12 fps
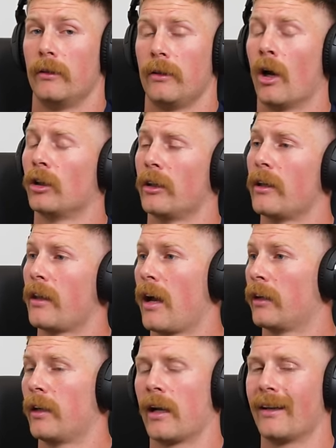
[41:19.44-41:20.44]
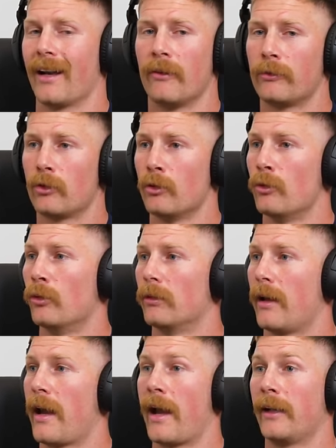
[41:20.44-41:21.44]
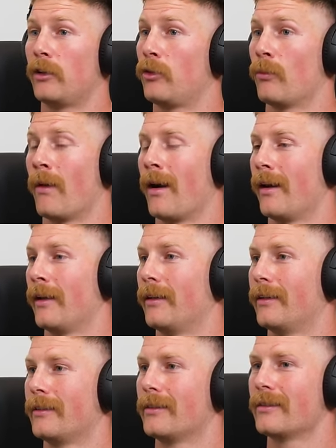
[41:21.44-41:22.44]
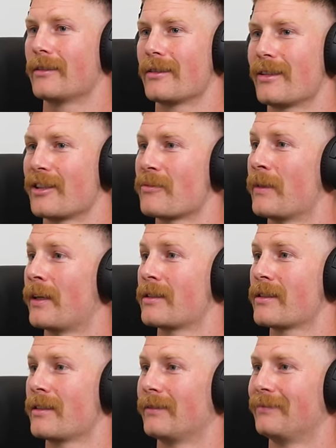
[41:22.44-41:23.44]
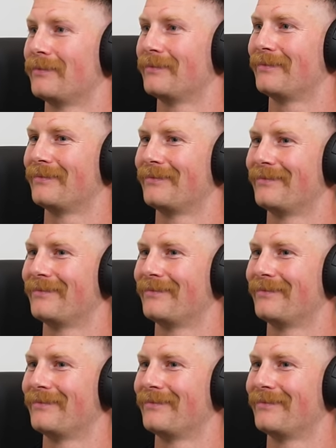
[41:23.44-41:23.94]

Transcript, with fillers: ja, I'd, I'd love to add to my six minutes. Yeah, yeah.